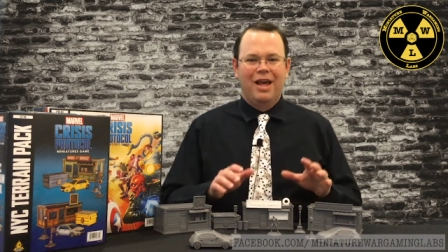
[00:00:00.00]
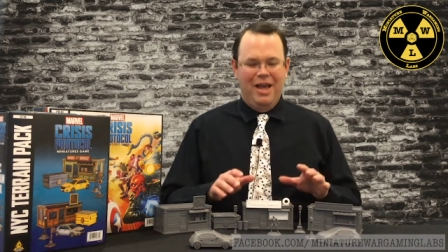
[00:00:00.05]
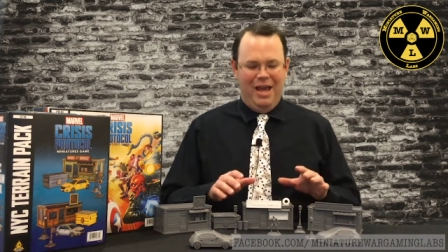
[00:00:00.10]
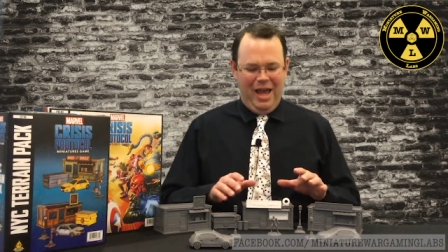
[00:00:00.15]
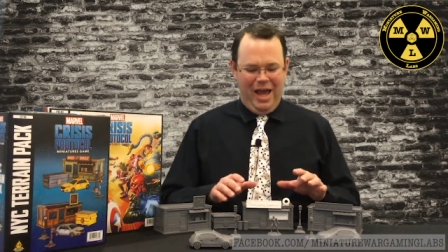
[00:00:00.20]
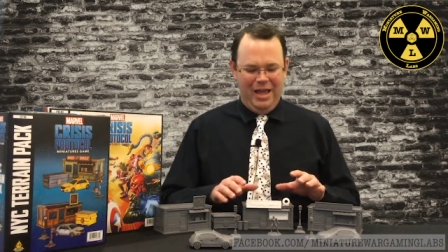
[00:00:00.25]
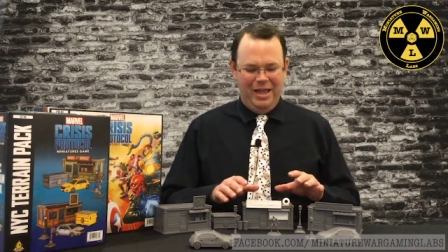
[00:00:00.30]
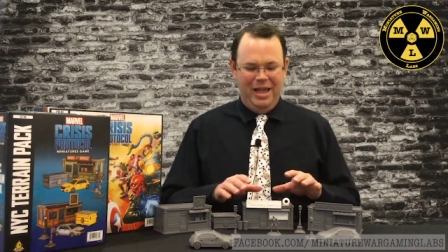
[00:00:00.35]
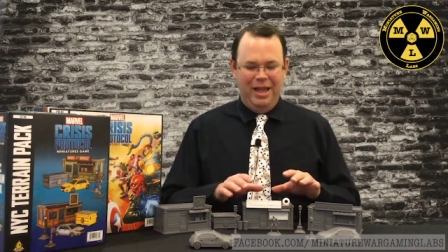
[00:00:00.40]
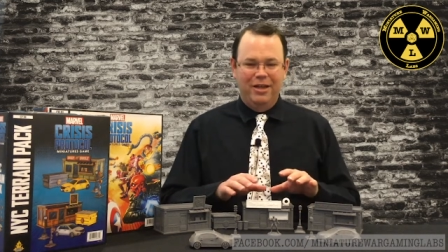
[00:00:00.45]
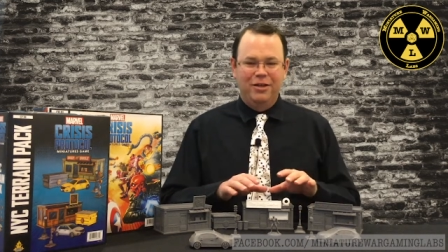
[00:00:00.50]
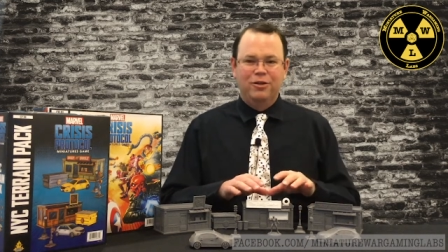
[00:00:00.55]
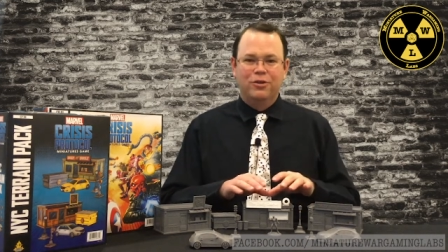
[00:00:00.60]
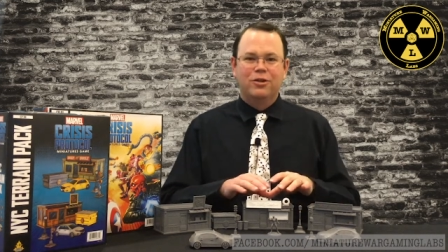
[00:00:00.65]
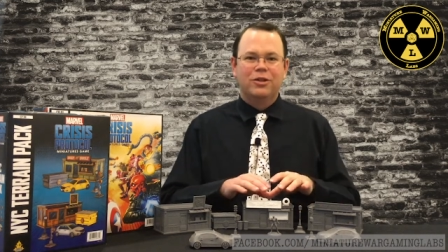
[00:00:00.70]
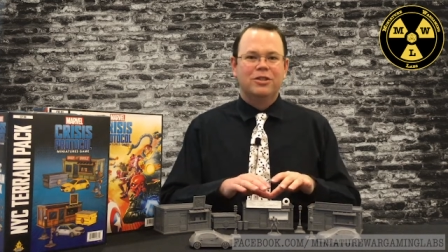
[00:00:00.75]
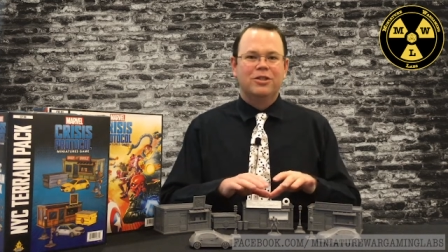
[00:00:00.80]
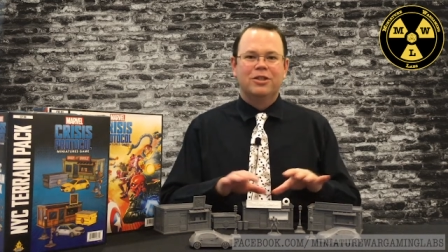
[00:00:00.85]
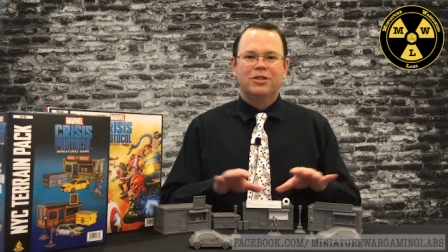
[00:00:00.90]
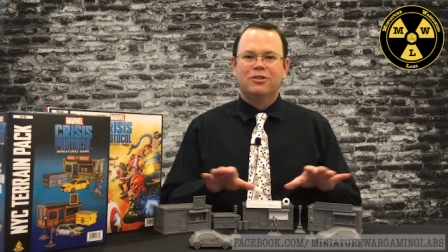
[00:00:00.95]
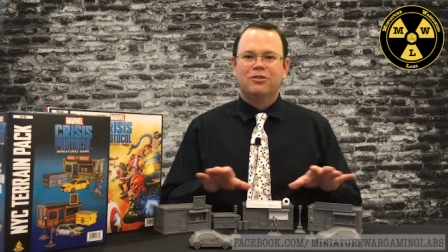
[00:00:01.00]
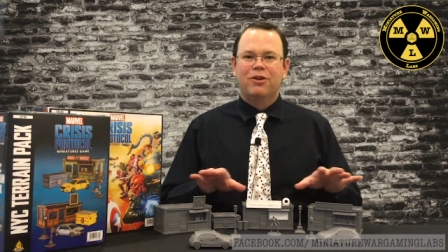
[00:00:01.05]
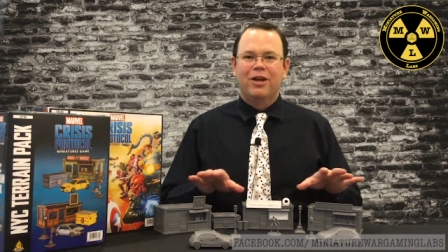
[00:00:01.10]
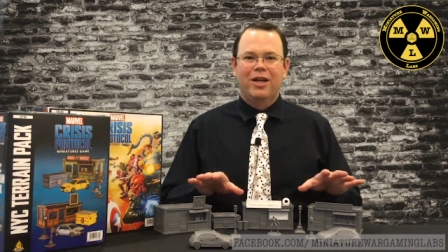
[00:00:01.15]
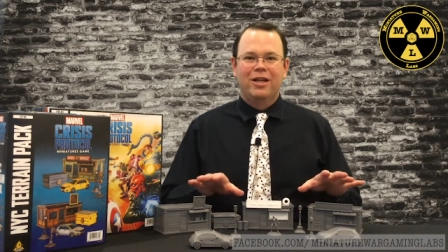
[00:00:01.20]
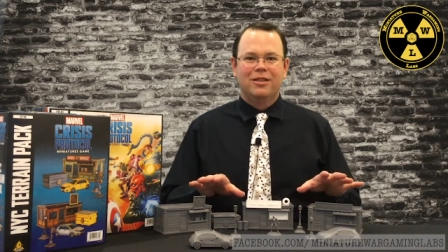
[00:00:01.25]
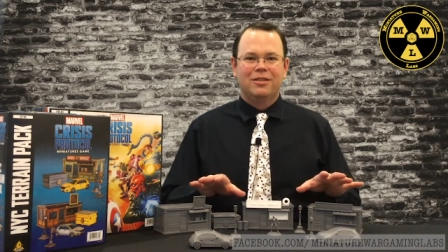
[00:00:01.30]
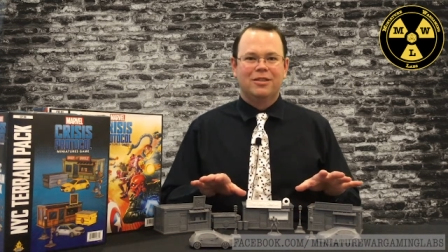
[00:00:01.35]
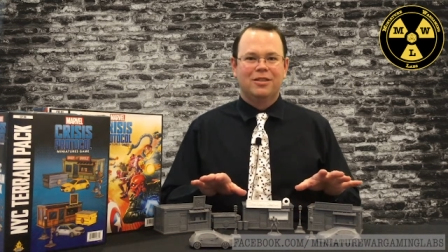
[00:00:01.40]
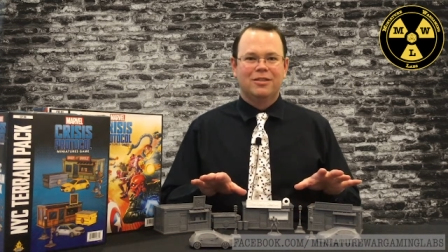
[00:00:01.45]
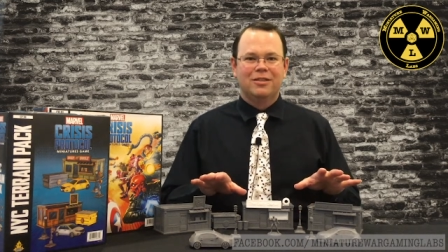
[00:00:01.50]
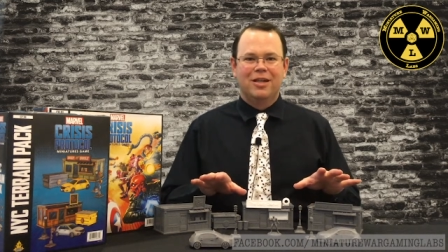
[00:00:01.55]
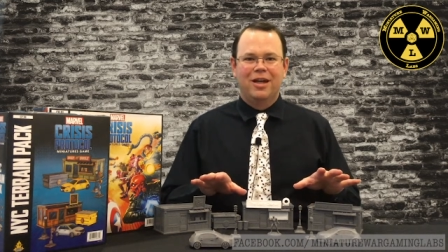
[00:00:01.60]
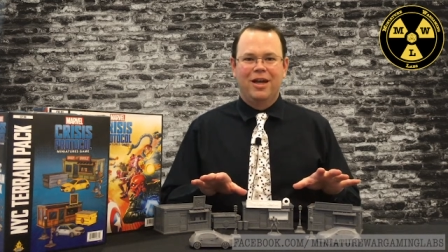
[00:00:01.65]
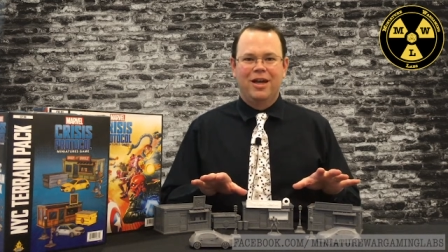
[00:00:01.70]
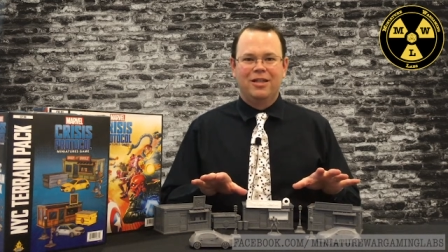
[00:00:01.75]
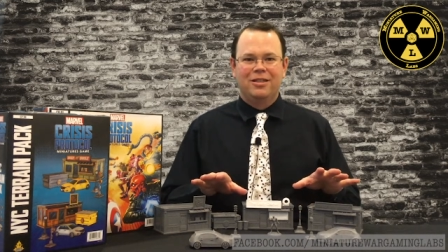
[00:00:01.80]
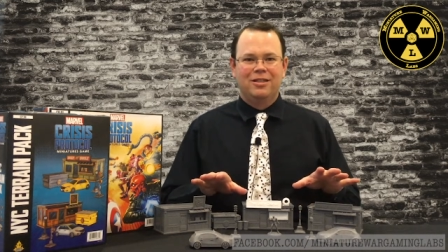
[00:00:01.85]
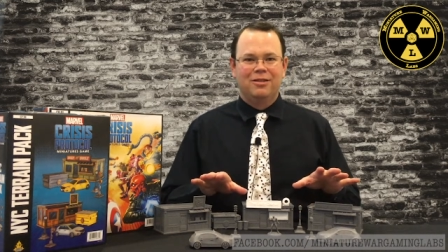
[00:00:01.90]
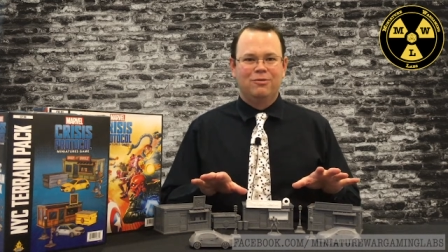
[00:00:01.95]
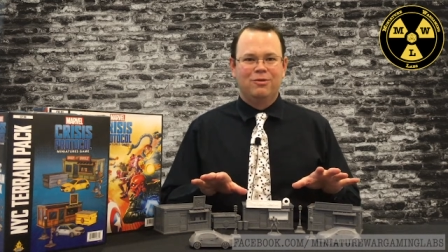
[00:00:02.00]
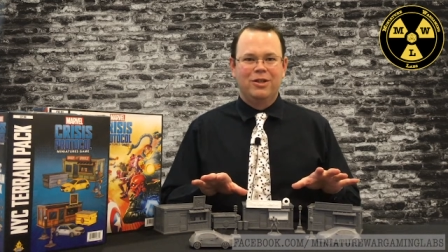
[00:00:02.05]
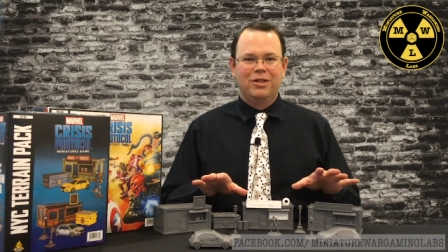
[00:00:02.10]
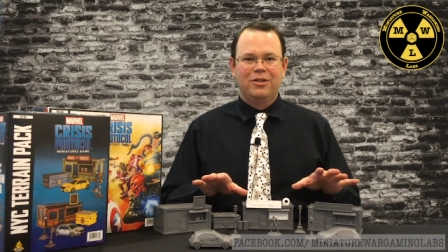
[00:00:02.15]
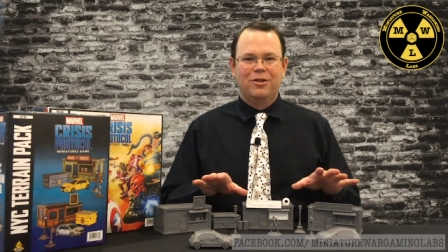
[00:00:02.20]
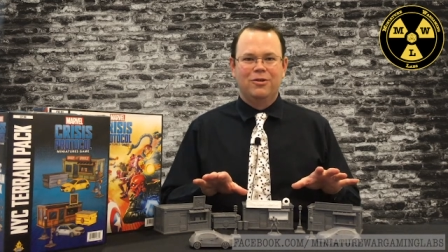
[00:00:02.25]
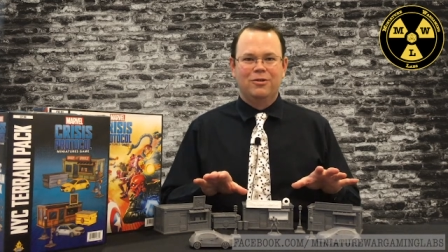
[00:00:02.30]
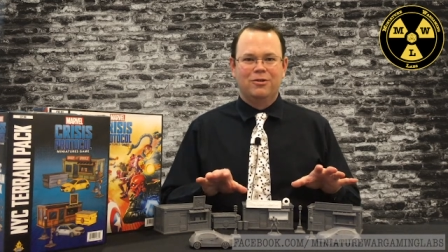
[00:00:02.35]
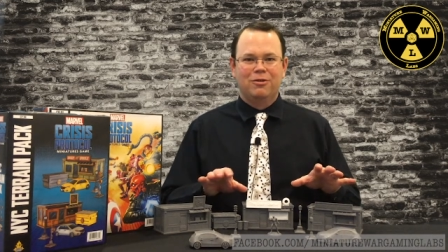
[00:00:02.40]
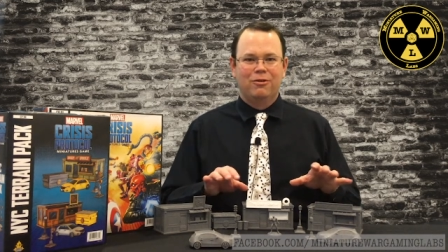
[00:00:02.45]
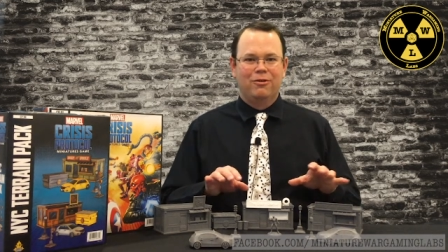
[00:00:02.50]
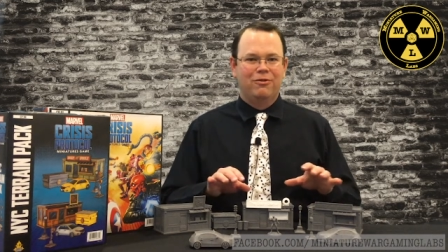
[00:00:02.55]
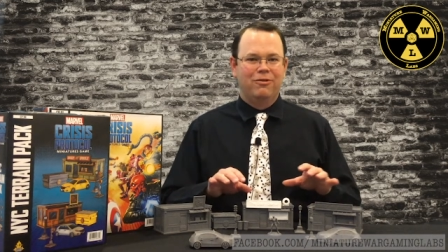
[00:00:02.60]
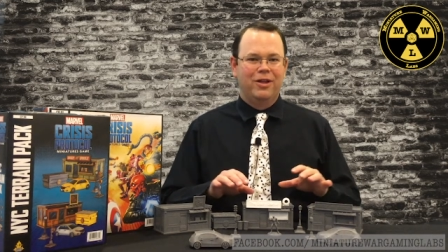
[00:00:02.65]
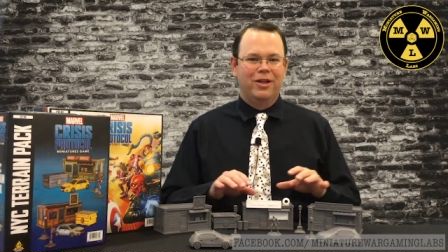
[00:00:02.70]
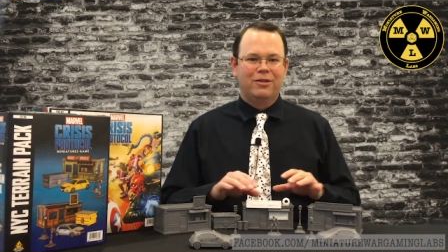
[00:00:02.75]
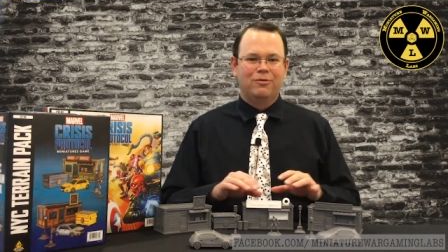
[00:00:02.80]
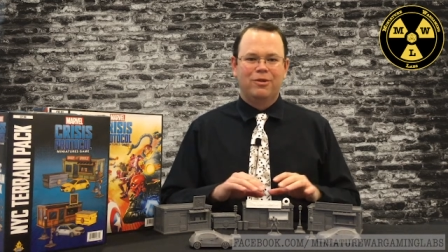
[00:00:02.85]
and then you can just change the signs and windows to reflect